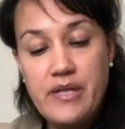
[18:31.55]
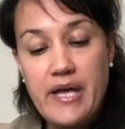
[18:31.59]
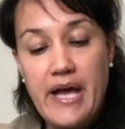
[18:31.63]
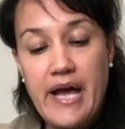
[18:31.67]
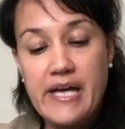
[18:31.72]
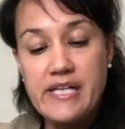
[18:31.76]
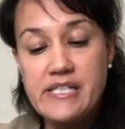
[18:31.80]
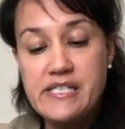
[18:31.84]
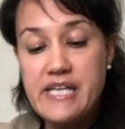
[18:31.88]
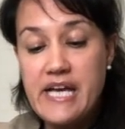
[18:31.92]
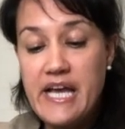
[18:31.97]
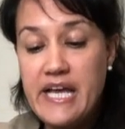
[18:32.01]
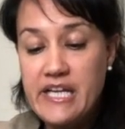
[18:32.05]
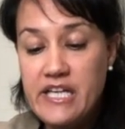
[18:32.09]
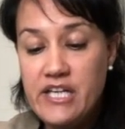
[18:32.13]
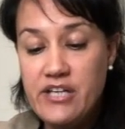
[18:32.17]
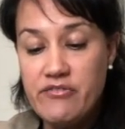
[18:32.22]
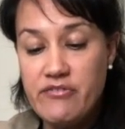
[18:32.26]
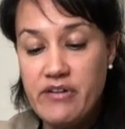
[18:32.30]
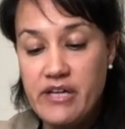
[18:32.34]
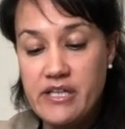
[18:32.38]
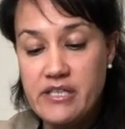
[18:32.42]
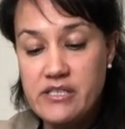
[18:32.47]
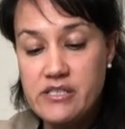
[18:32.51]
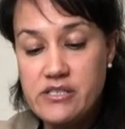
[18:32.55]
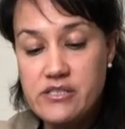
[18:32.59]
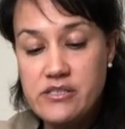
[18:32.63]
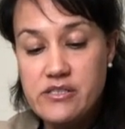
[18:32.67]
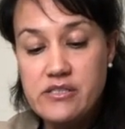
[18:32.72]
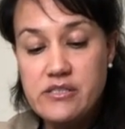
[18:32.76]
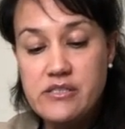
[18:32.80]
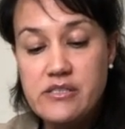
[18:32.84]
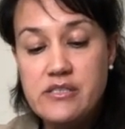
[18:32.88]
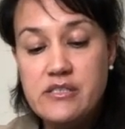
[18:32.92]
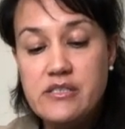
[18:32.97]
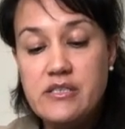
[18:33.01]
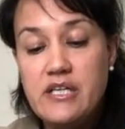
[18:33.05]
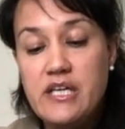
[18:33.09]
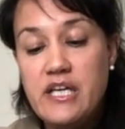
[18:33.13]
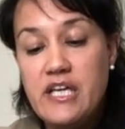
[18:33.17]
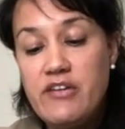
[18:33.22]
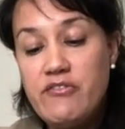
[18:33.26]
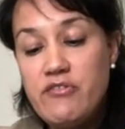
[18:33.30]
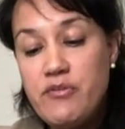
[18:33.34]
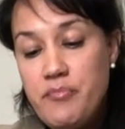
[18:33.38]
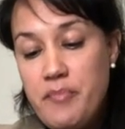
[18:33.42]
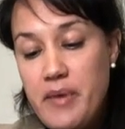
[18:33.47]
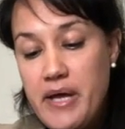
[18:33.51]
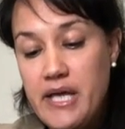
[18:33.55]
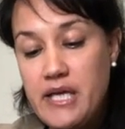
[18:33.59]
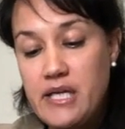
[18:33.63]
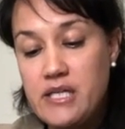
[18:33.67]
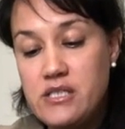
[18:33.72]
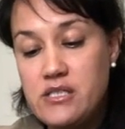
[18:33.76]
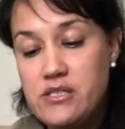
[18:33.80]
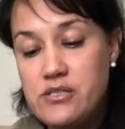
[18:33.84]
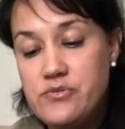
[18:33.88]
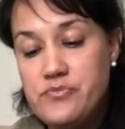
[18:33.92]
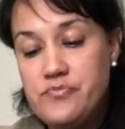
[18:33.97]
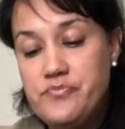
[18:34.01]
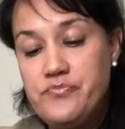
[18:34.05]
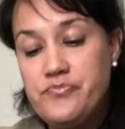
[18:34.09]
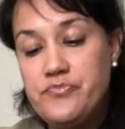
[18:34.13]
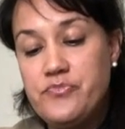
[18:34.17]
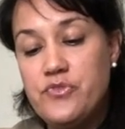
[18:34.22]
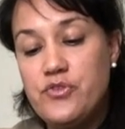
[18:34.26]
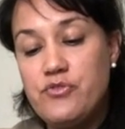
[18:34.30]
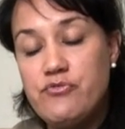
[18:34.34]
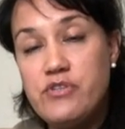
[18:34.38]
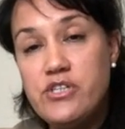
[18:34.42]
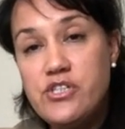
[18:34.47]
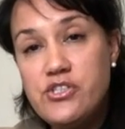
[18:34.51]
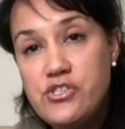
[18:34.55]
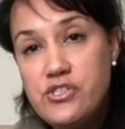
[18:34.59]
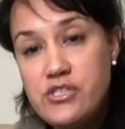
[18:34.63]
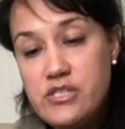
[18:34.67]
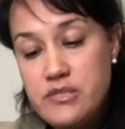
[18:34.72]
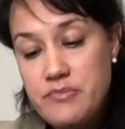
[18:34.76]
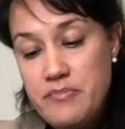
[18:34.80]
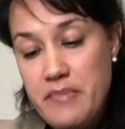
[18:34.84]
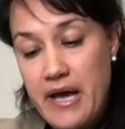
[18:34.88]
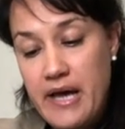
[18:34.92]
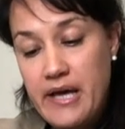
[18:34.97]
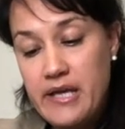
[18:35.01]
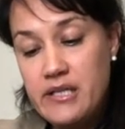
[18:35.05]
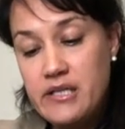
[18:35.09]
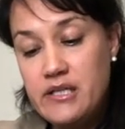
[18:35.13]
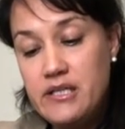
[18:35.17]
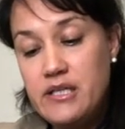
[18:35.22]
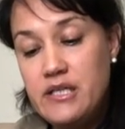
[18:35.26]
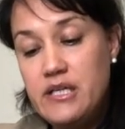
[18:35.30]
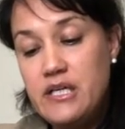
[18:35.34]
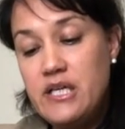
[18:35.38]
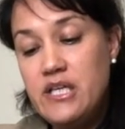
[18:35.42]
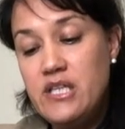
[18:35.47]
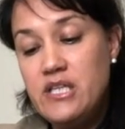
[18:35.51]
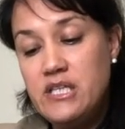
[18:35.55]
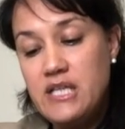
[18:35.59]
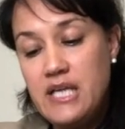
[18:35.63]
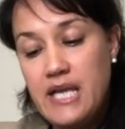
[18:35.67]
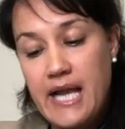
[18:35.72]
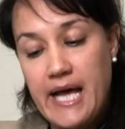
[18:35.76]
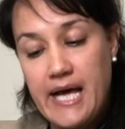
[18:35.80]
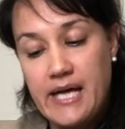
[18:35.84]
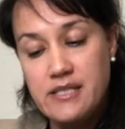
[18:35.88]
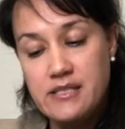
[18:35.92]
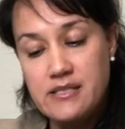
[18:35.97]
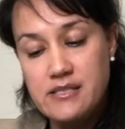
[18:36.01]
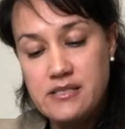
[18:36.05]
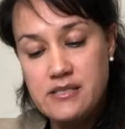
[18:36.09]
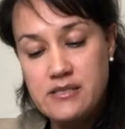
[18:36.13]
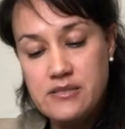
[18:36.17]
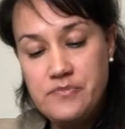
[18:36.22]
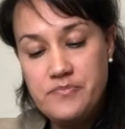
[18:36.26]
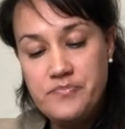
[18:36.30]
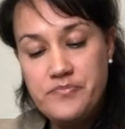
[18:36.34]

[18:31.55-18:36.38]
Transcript: at any rate, he remained the richest man in the land,